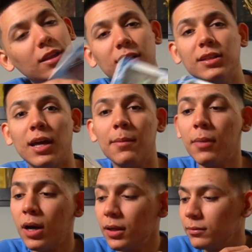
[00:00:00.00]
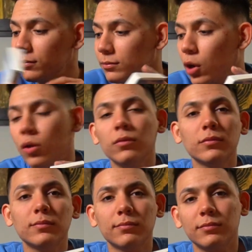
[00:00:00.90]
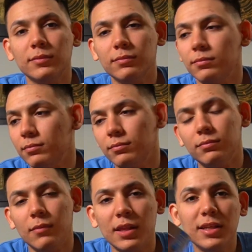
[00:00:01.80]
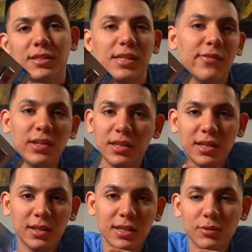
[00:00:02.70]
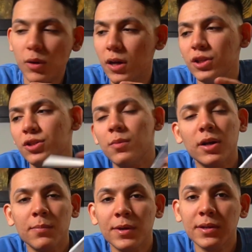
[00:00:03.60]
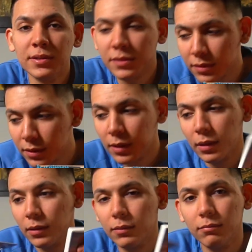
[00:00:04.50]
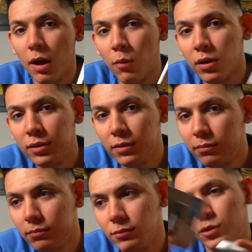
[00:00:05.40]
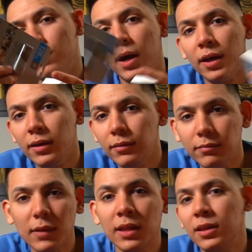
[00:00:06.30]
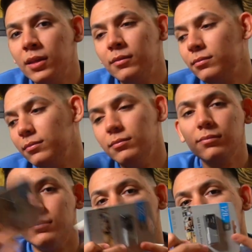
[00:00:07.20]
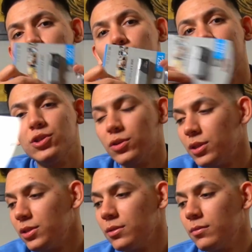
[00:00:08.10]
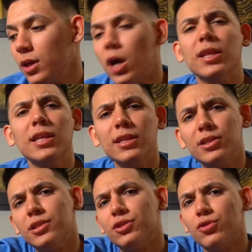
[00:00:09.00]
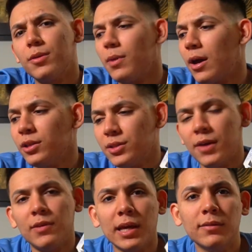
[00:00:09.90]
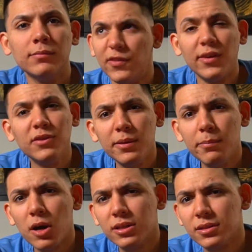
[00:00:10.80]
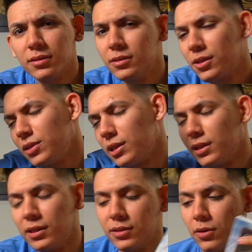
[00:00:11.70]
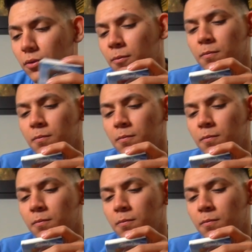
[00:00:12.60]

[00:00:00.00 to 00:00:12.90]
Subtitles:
thing that I bought. Oh, I didn't save anything on this one. I just bought it because I wanted to buy it. No special on this. On the LED strip, I saved like 15 bucks, something like that. So